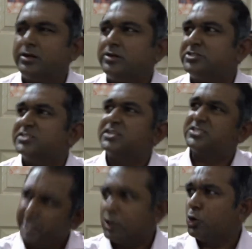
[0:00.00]
she's a
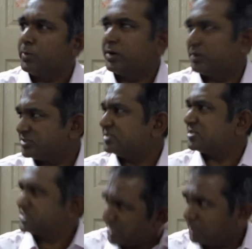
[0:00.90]
single woman. She's a
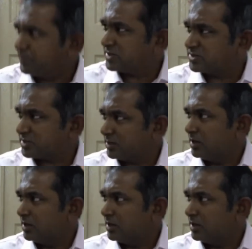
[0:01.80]
single person.